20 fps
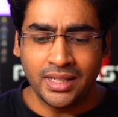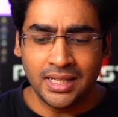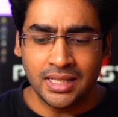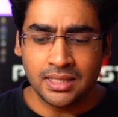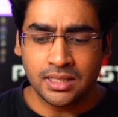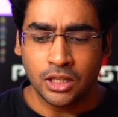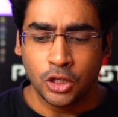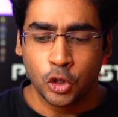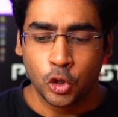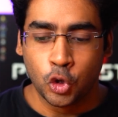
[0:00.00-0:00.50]

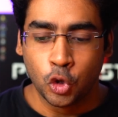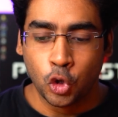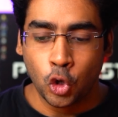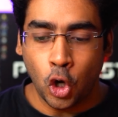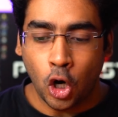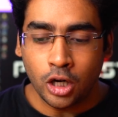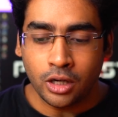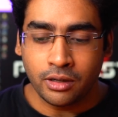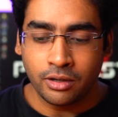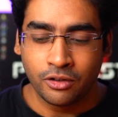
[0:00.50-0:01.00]
these do
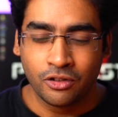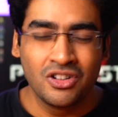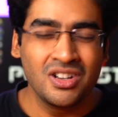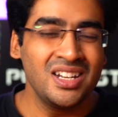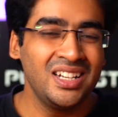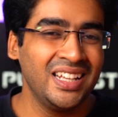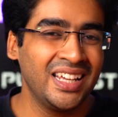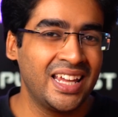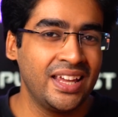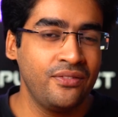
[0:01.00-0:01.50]
not
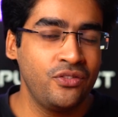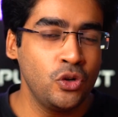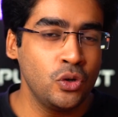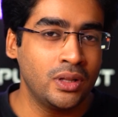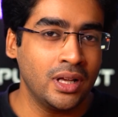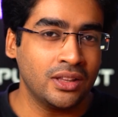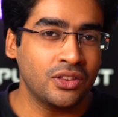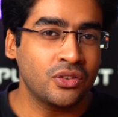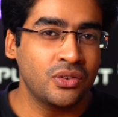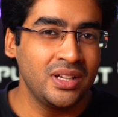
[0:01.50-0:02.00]
really give you
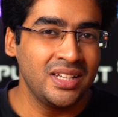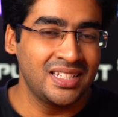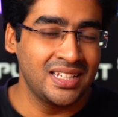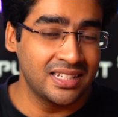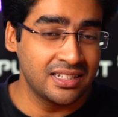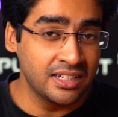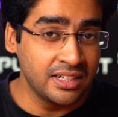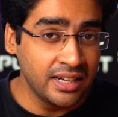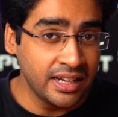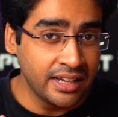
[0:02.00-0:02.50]
that
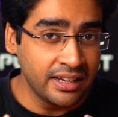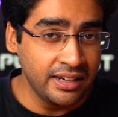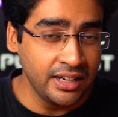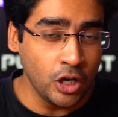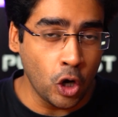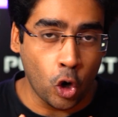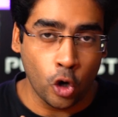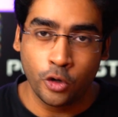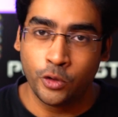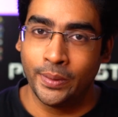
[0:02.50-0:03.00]

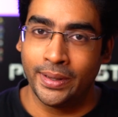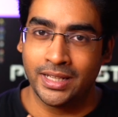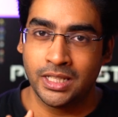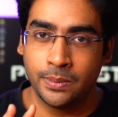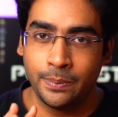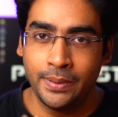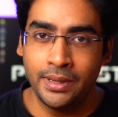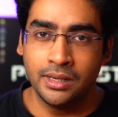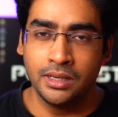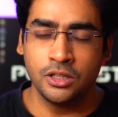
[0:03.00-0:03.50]
360-degree audio
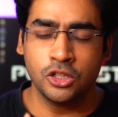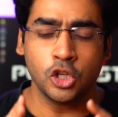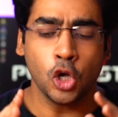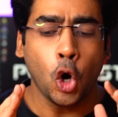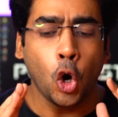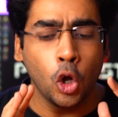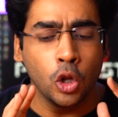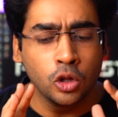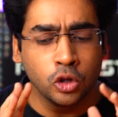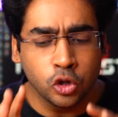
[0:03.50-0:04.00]
experience,
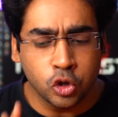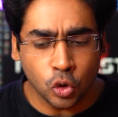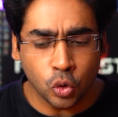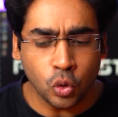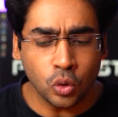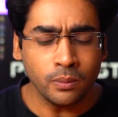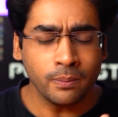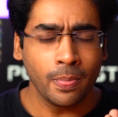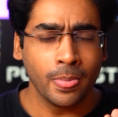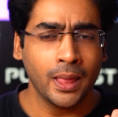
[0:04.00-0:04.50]

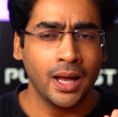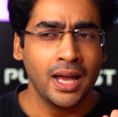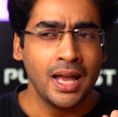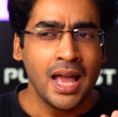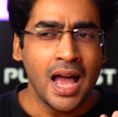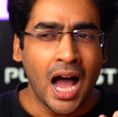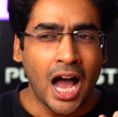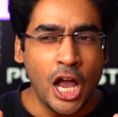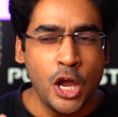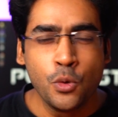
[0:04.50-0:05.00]
although
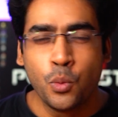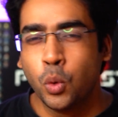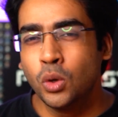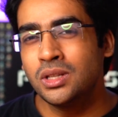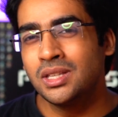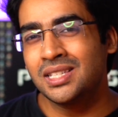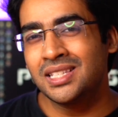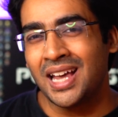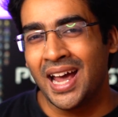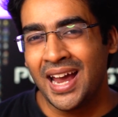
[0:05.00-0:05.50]
I
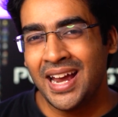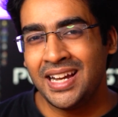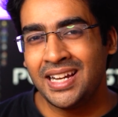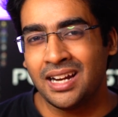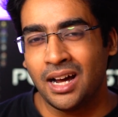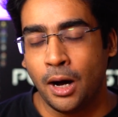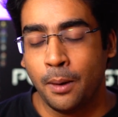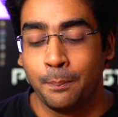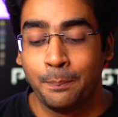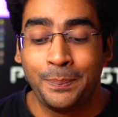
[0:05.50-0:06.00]
would side
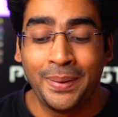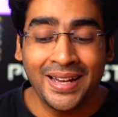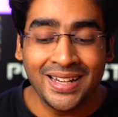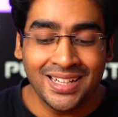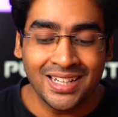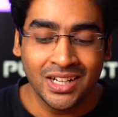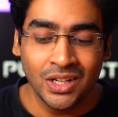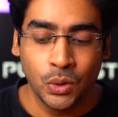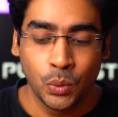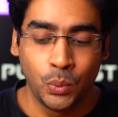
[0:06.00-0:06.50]
a
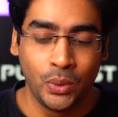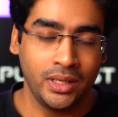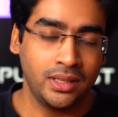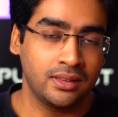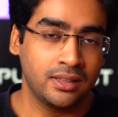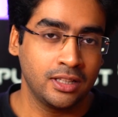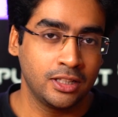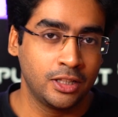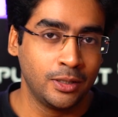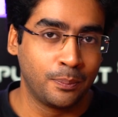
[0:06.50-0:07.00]
bit
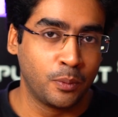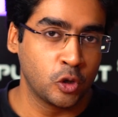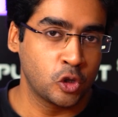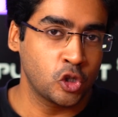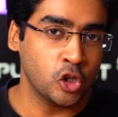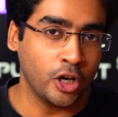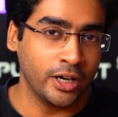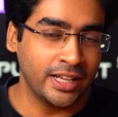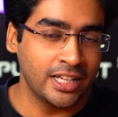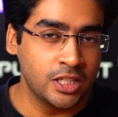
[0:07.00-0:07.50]
with the
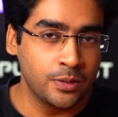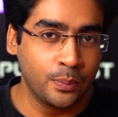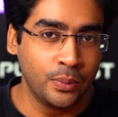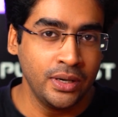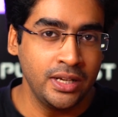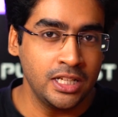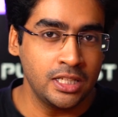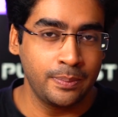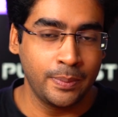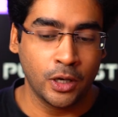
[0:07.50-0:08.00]
Portronics
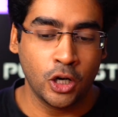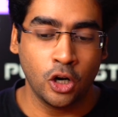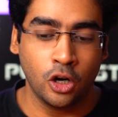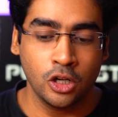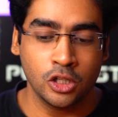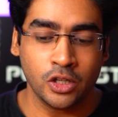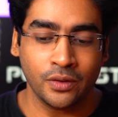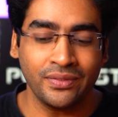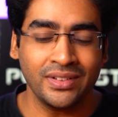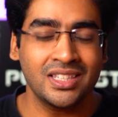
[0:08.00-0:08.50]
Breeze
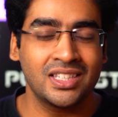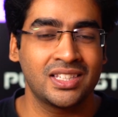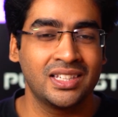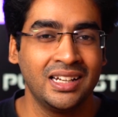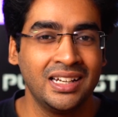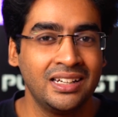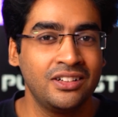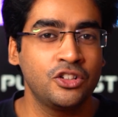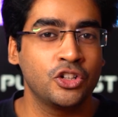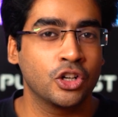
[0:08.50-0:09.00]
because of its
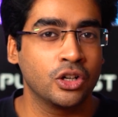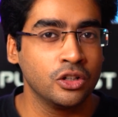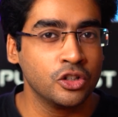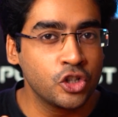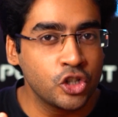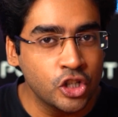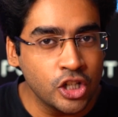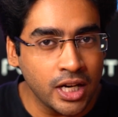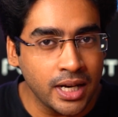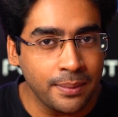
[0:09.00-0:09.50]
cylindrical
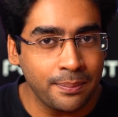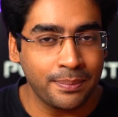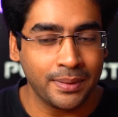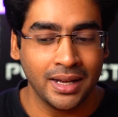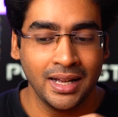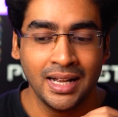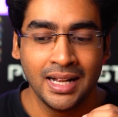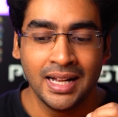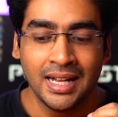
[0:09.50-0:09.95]
shape.